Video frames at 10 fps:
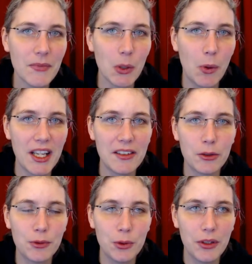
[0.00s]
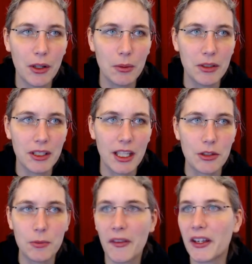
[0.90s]
ways of doing the
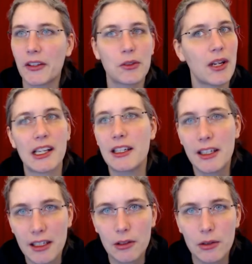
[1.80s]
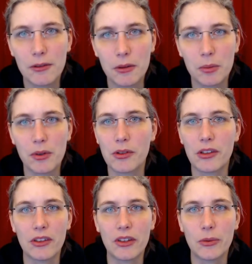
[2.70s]
communication, with extracting it into different
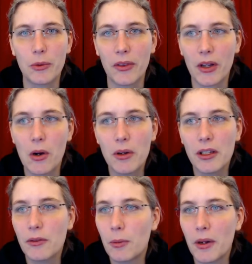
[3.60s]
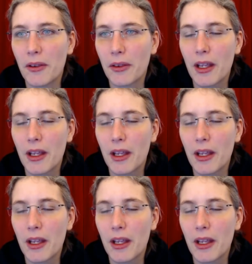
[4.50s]
processes, with going with